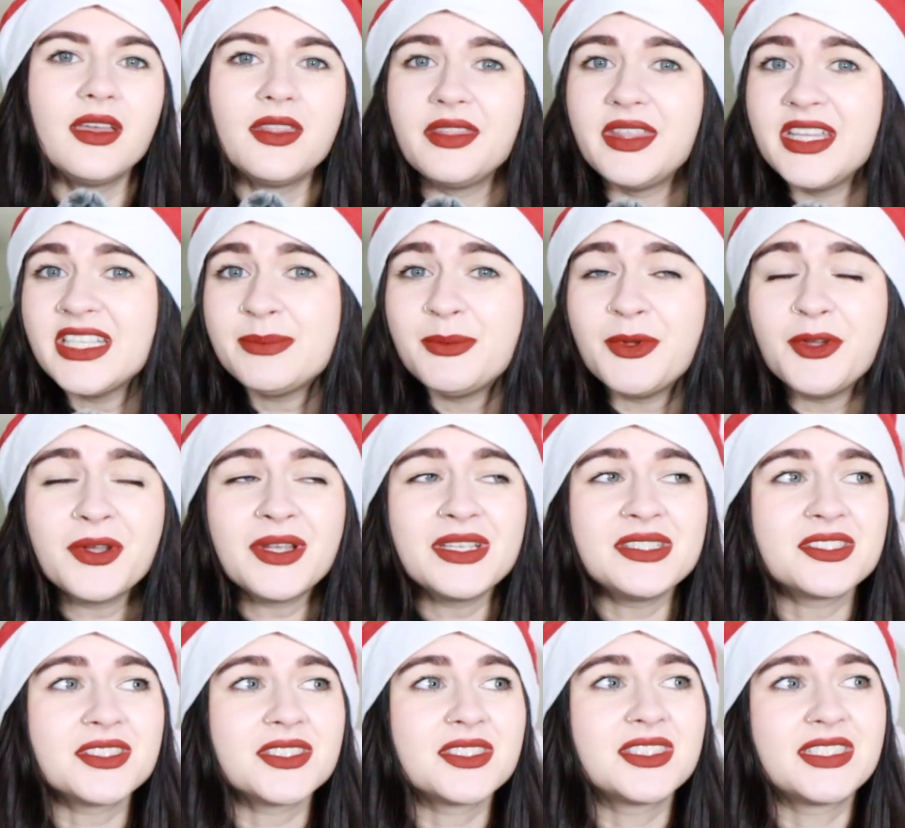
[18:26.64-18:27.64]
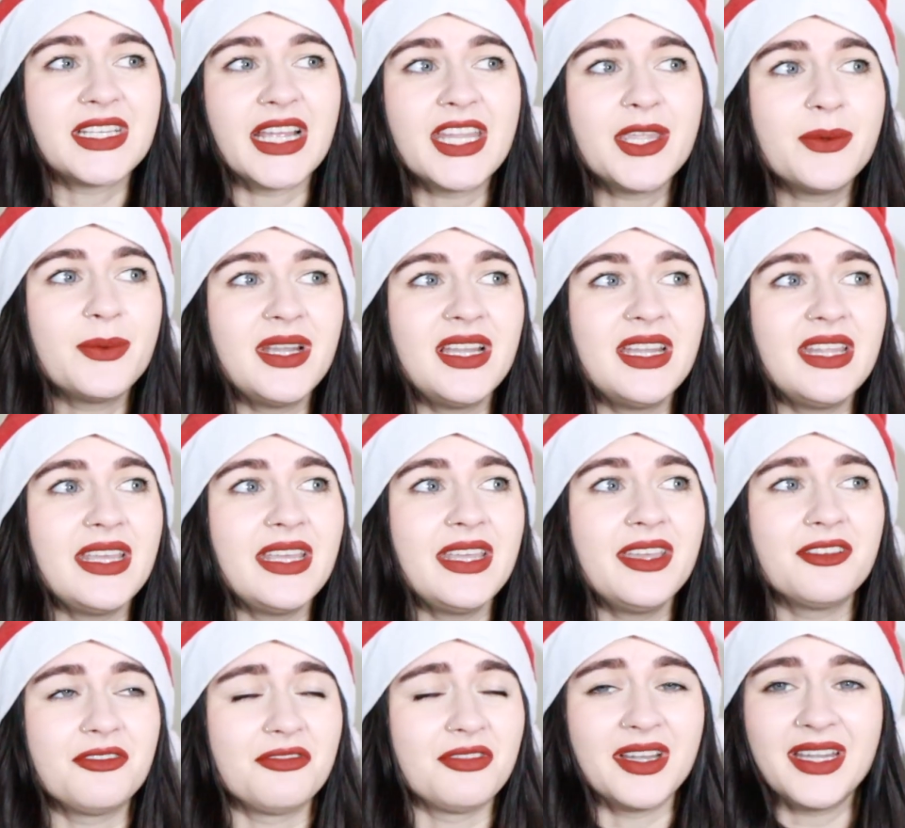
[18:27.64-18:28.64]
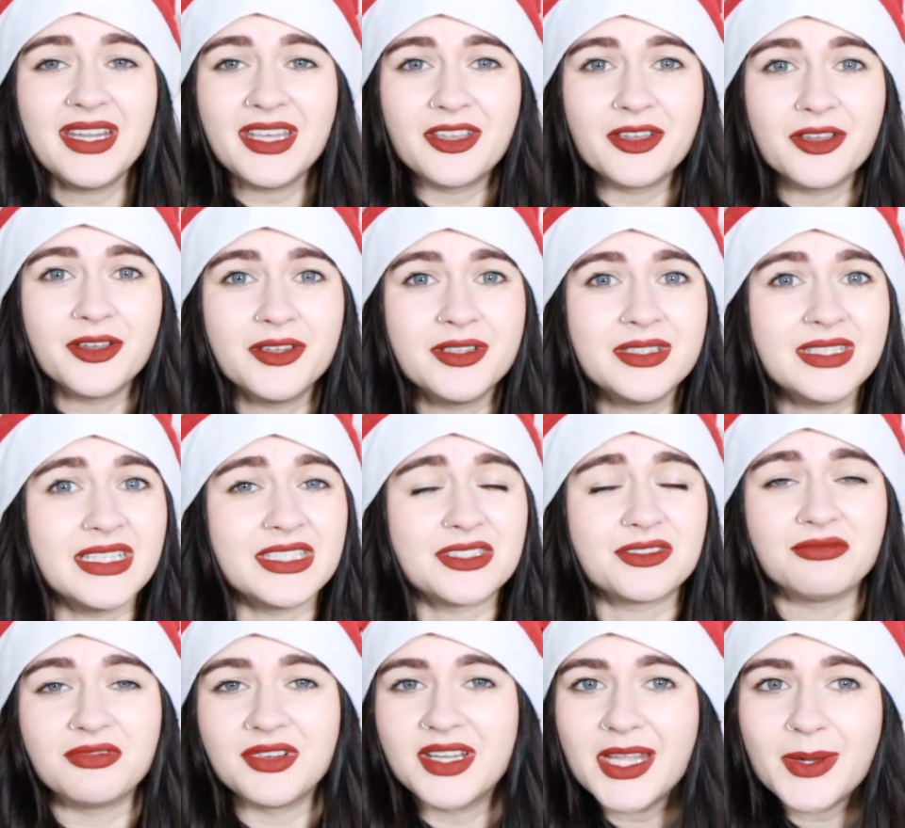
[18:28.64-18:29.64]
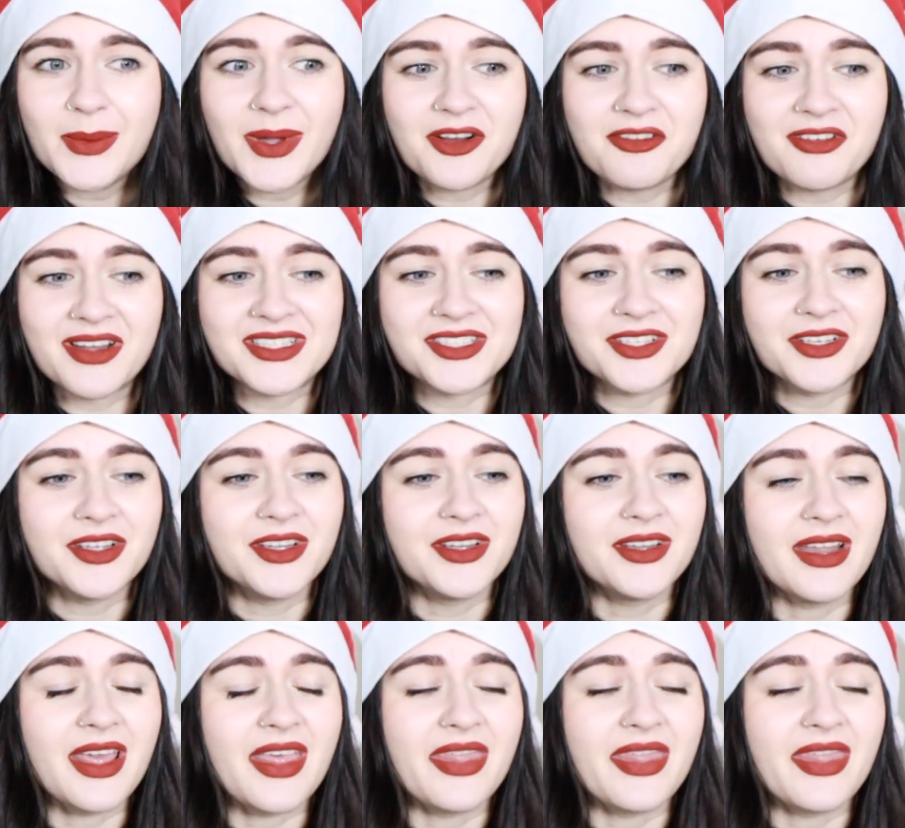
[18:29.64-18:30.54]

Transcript: This book is just genuinely really good. It's really well written.